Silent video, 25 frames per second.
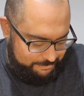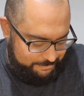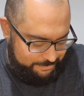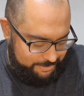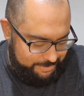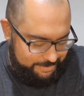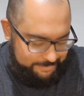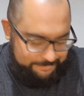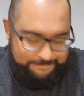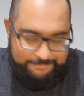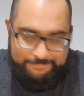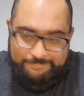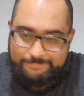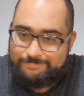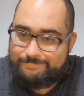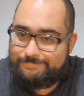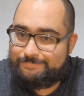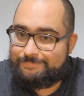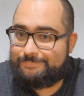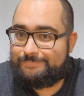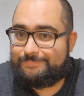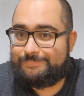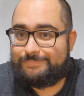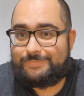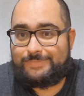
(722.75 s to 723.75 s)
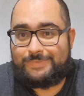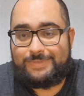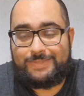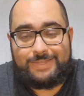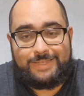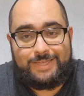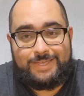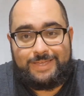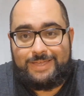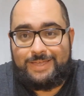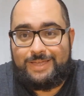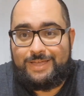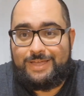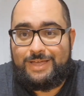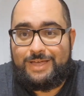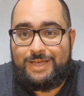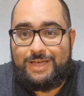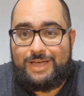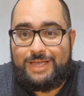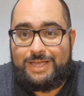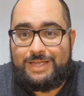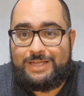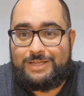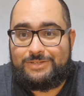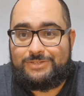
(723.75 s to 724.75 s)
But
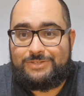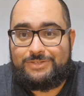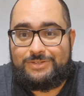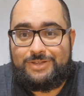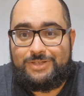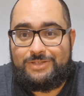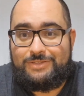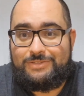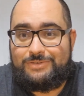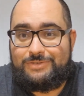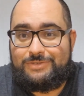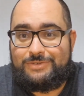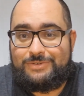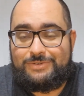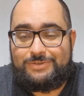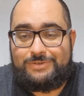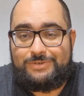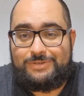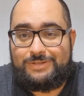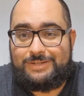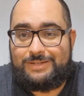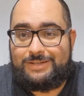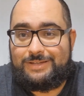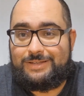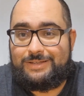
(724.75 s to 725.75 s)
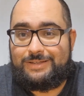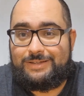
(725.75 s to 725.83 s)
here's another